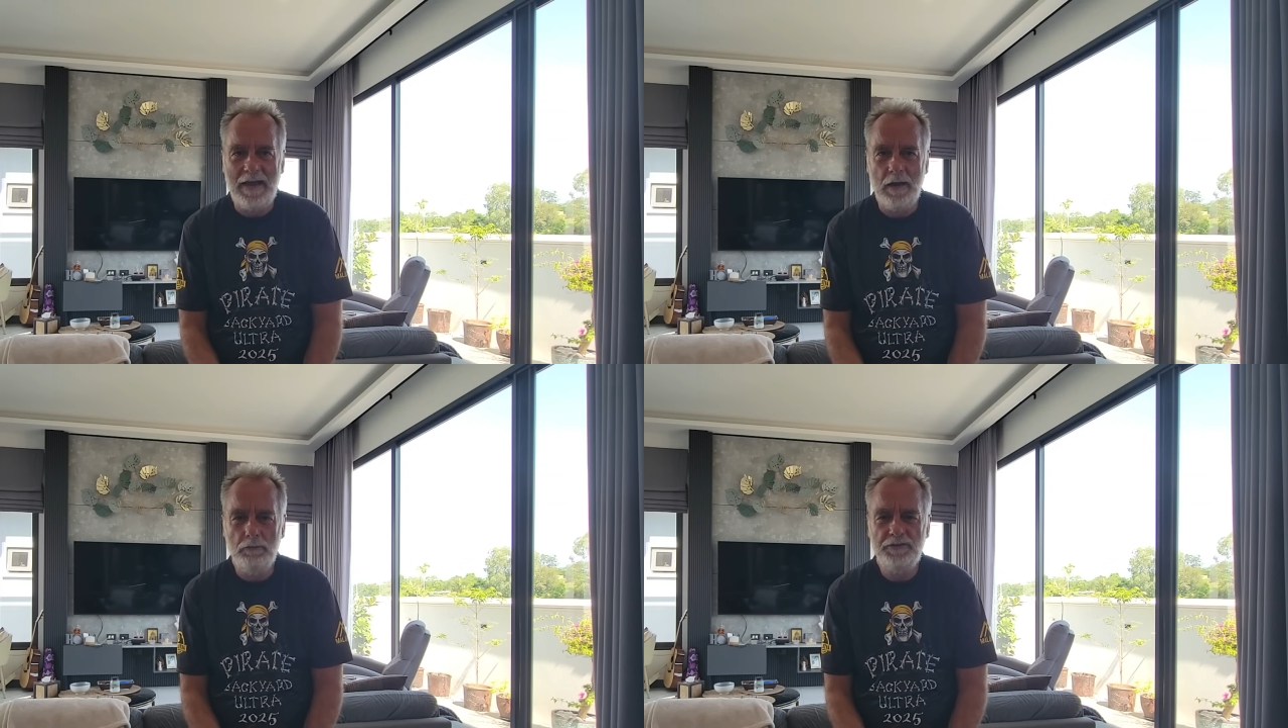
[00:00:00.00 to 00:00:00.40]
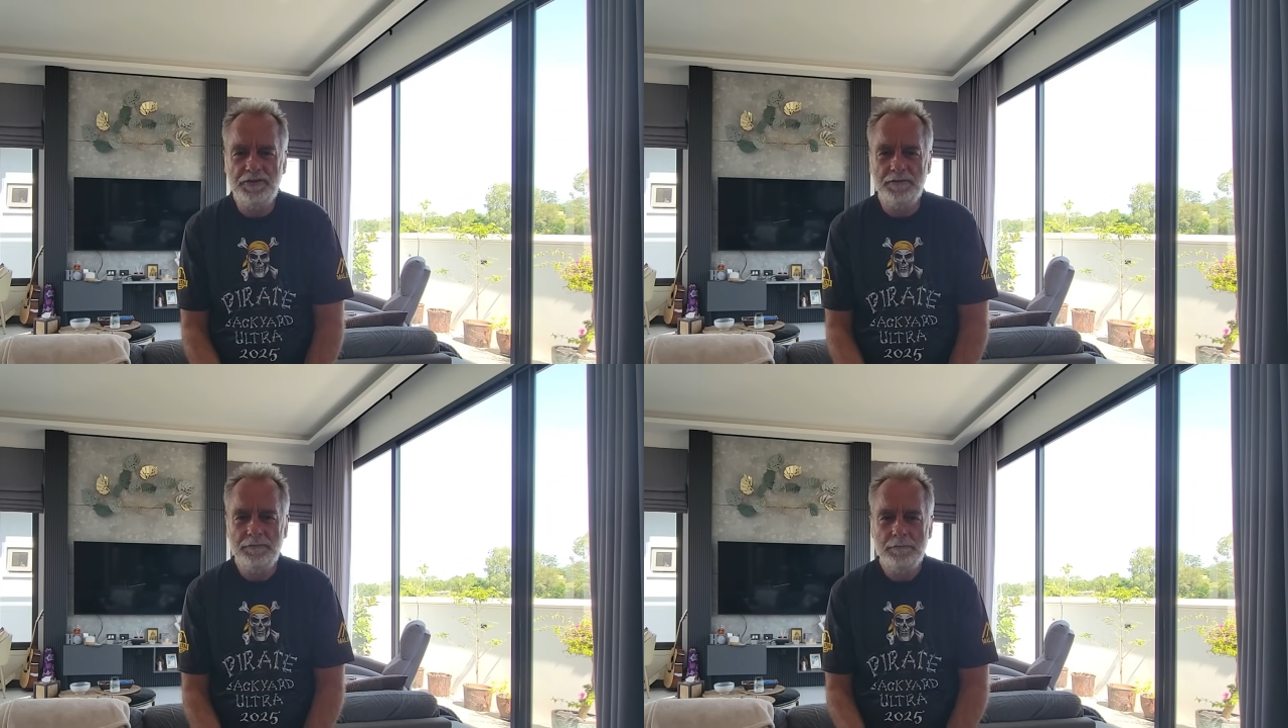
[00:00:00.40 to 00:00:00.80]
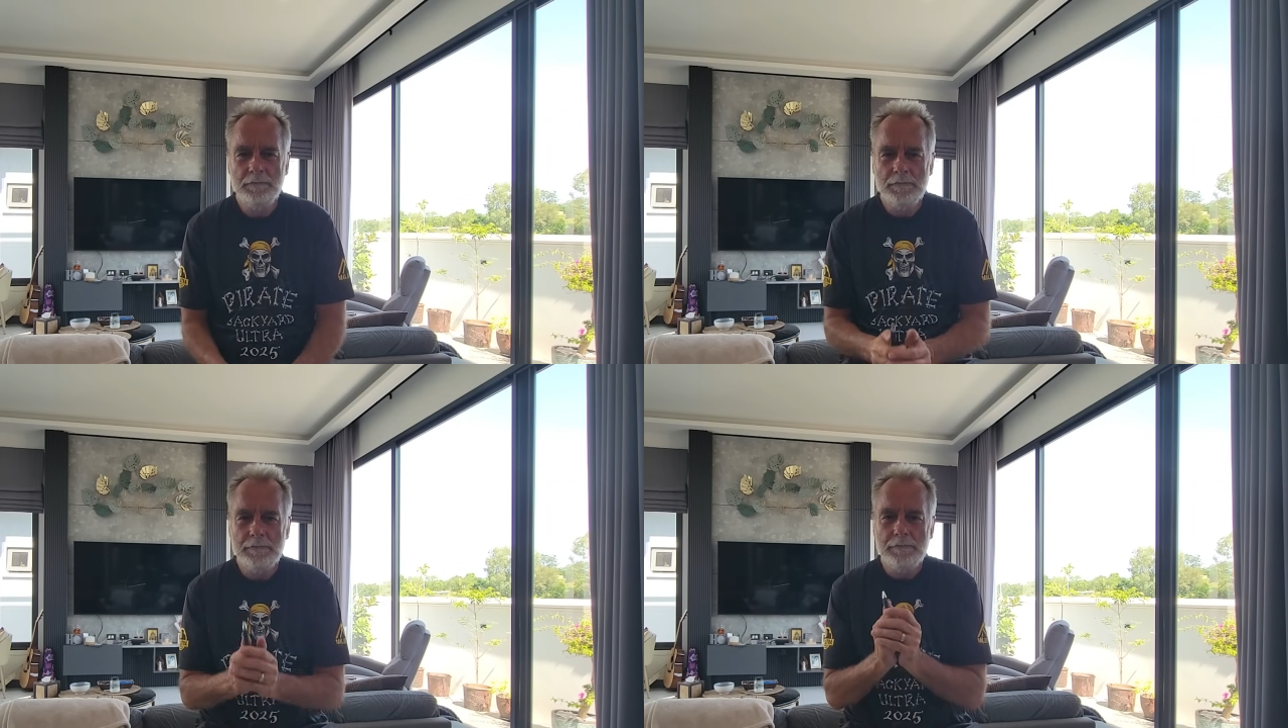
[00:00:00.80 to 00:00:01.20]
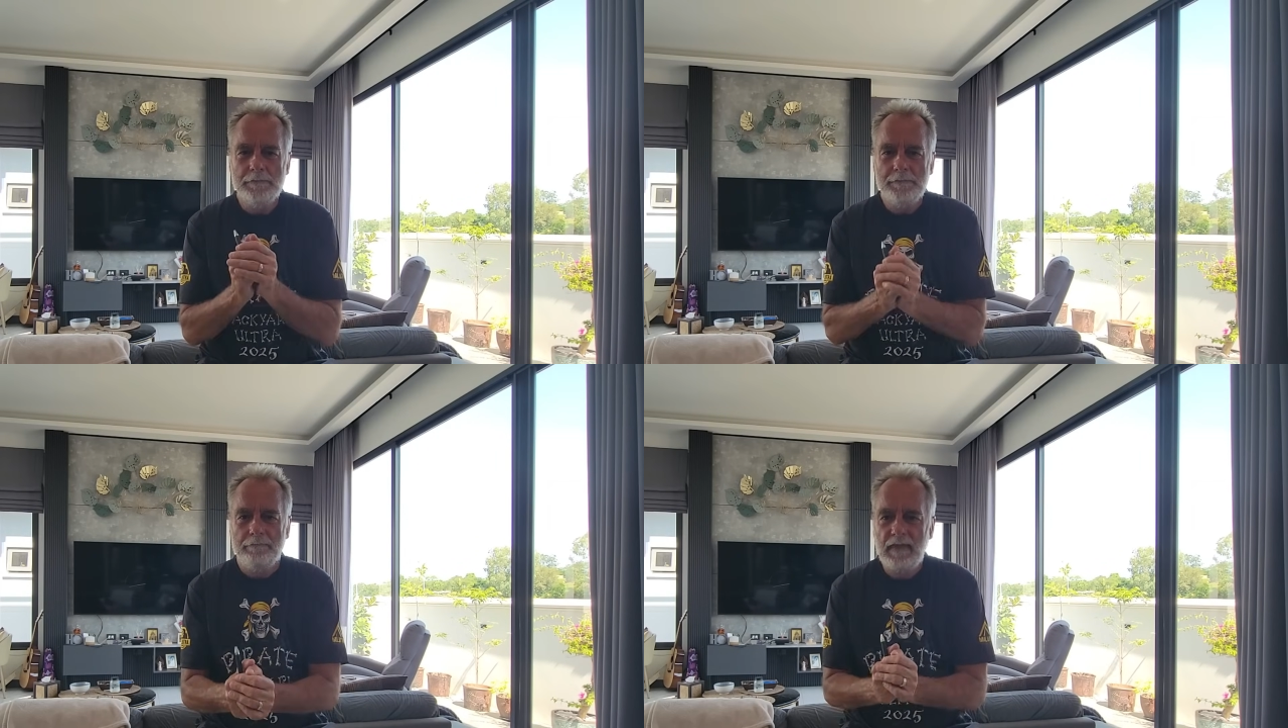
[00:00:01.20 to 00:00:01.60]
house,
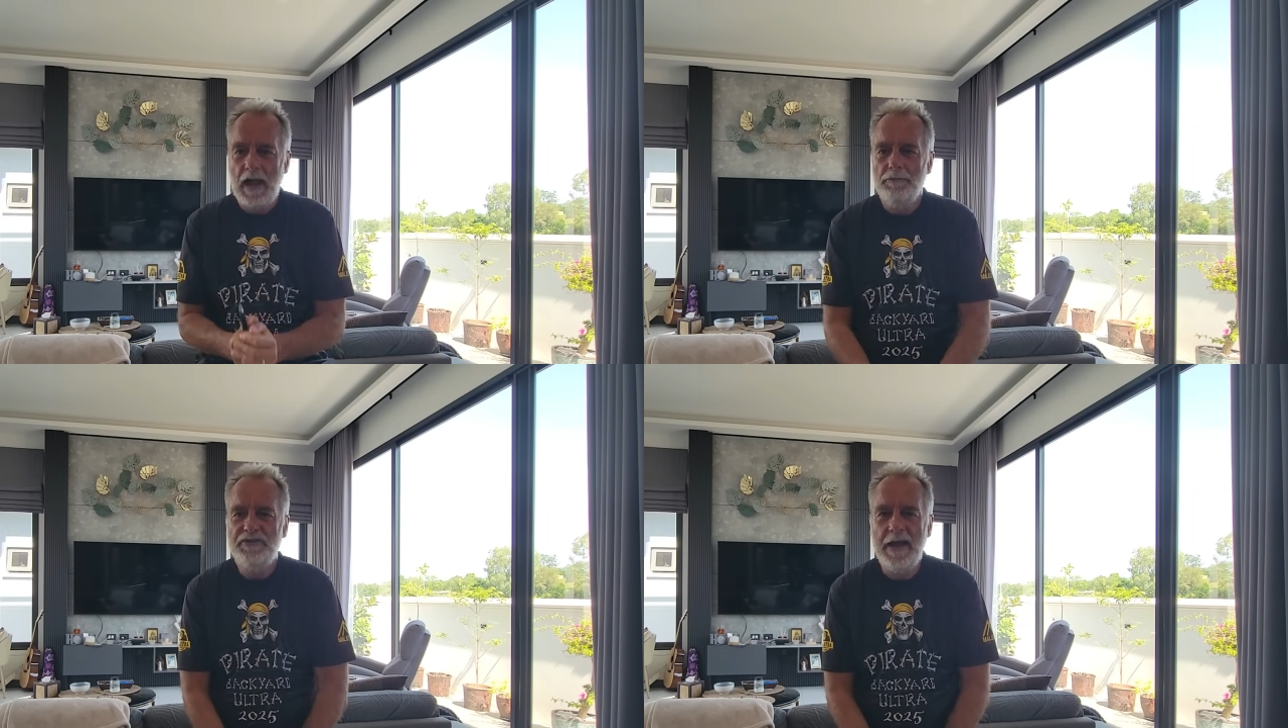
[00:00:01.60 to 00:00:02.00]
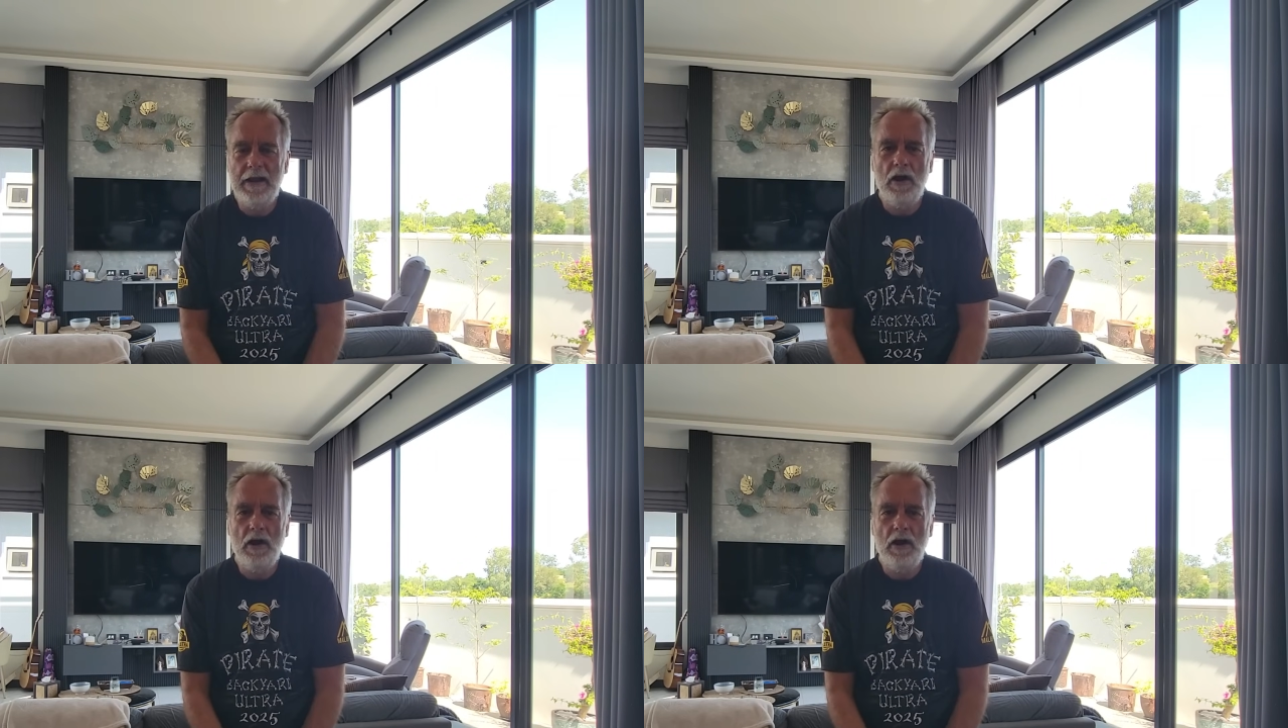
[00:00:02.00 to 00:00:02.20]
I was getting